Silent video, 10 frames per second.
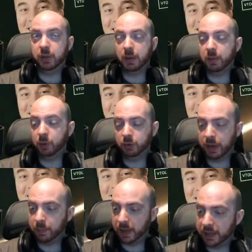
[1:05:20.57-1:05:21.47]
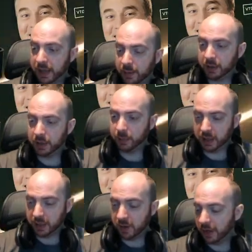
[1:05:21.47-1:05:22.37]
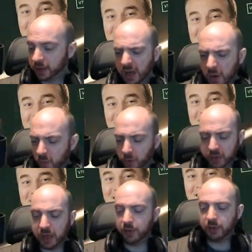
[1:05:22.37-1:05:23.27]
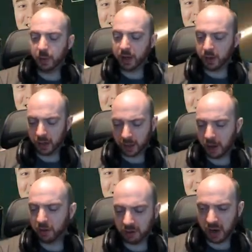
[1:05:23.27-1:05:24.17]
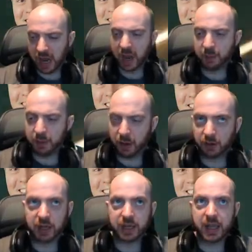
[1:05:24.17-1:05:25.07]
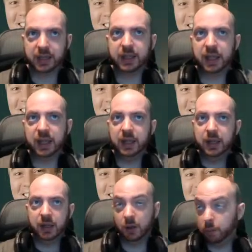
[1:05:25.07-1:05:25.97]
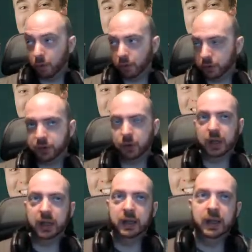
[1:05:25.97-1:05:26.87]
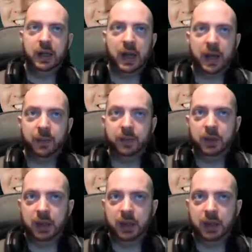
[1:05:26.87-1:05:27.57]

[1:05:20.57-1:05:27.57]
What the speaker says: at the moment, which will then bleed down into the Persistent Universe. We also know that they're working on like the Pirate Crab and the Microtech Yeti, the Boreal Stalker, and